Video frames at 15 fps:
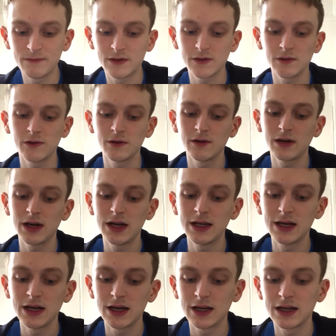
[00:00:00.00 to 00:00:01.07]
So in
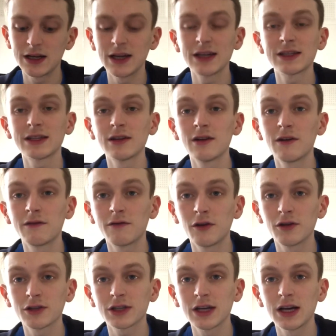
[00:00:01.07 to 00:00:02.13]
anorexia
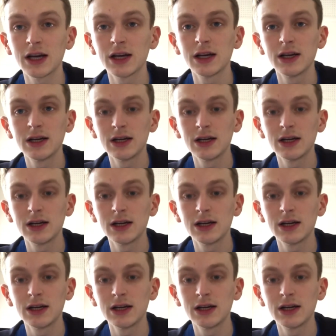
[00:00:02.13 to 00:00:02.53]
nervosa,